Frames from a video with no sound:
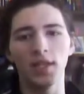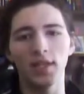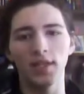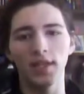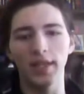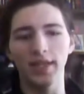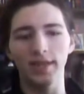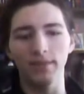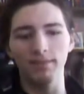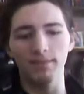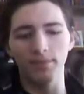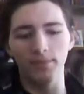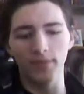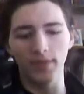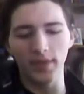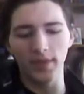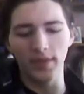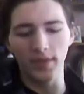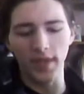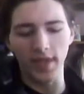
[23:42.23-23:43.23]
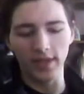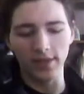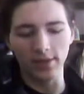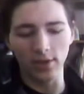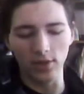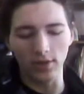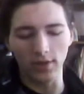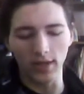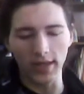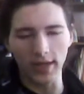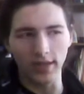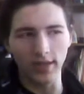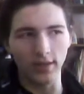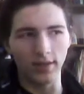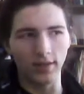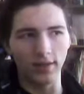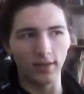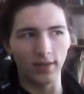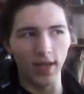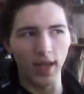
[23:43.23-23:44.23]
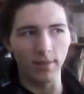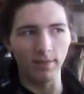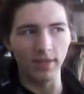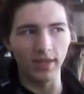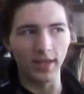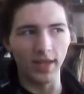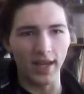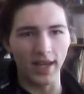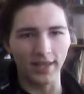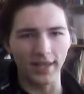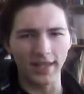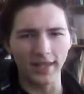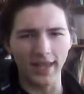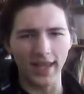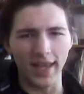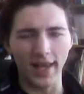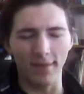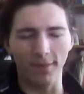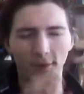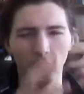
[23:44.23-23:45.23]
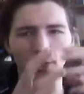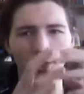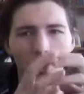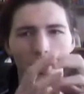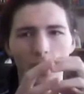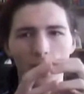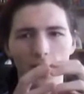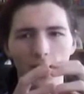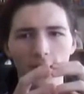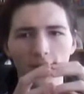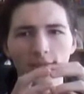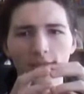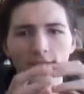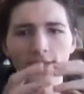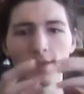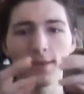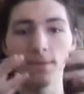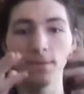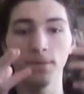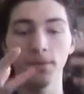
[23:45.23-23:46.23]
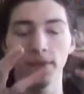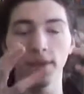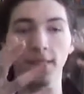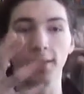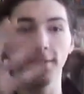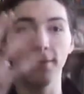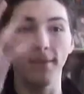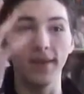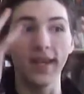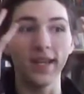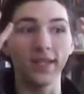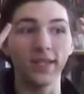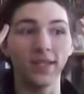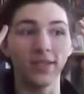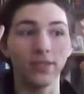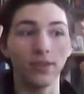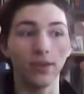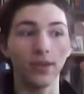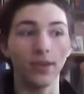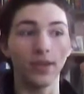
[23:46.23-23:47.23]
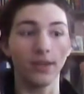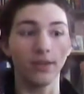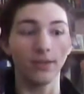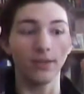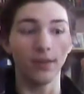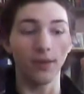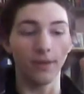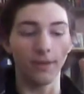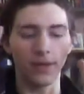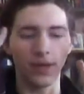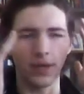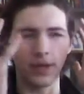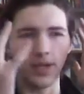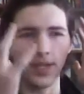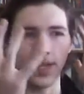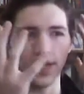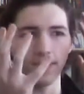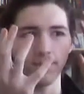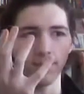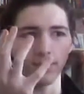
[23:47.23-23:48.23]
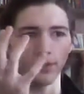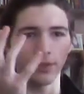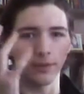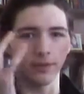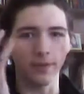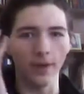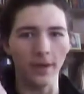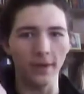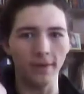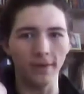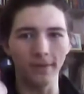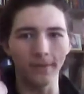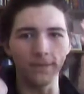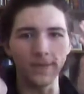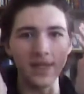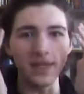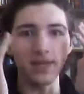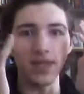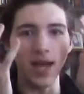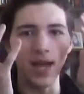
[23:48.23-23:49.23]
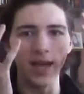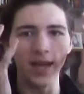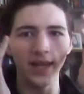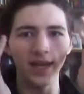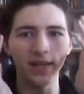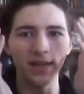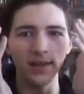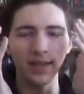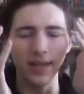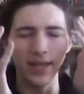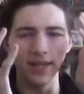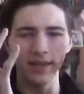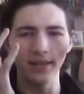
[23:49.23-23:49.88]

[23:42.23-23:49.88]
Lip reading: They look like, I think they have claws. Their faces look very feline.